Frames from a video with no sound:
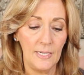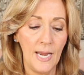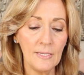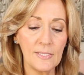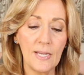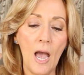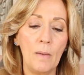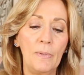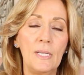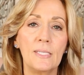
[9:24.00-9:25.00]
Next
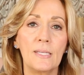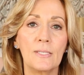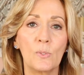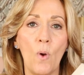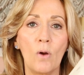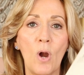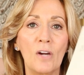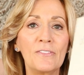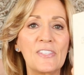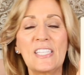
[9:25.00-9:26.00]
up is a
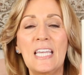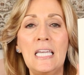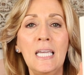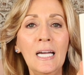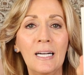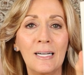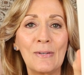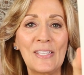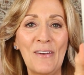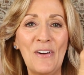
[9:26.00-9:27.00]
Swarovski. I
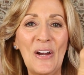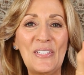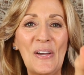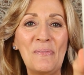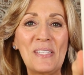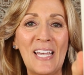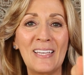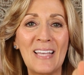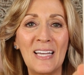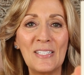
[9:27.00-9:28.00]
always have a hard time
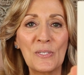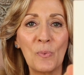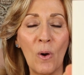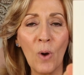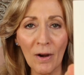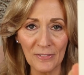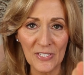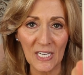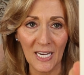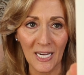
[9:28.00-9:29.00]
saying that.
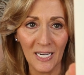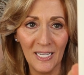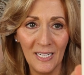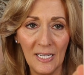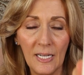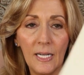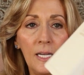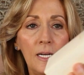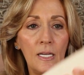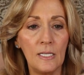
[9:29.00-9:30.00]
Swarovski
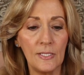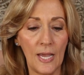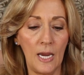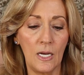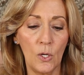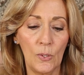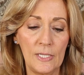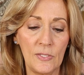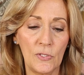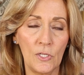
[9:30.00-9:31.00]
it is a
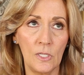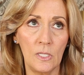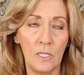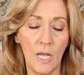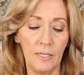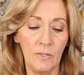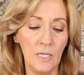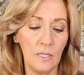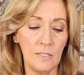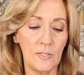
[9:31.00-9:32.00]
crystal, I
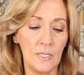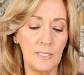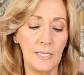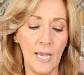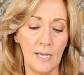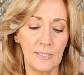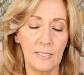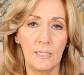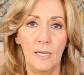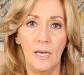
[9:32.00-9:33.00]
think this is,
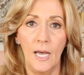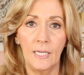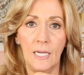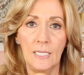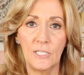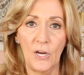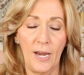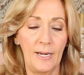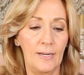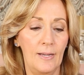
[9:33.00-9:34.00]
yes, a
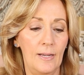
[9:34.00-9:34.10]
keychain.